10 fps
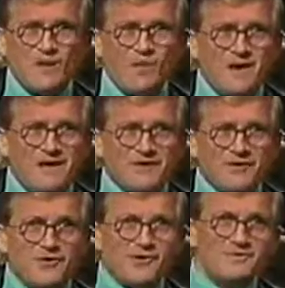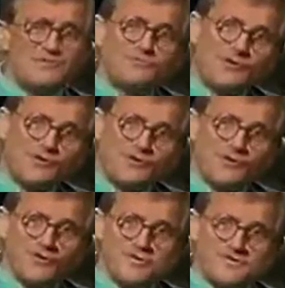Well, not at the Royal
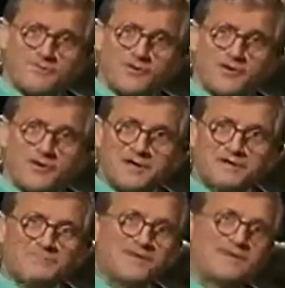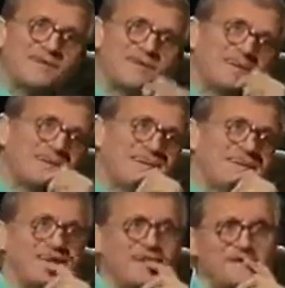College of Art, really.
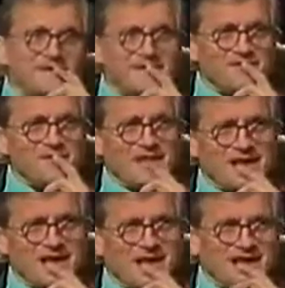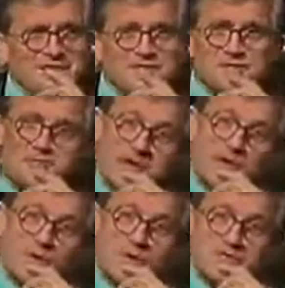Frankly, I'd just met
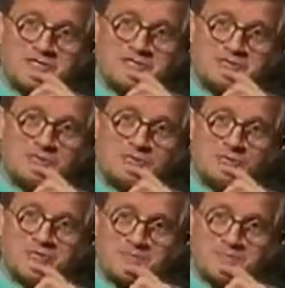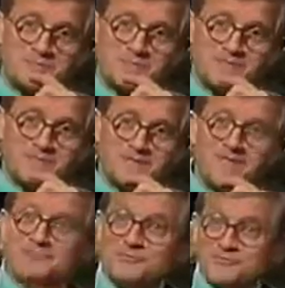Quentin Crisp
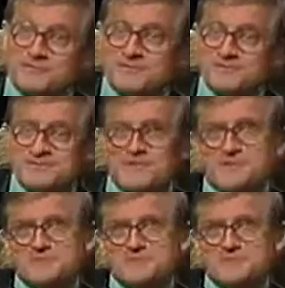in the Royal College of Art.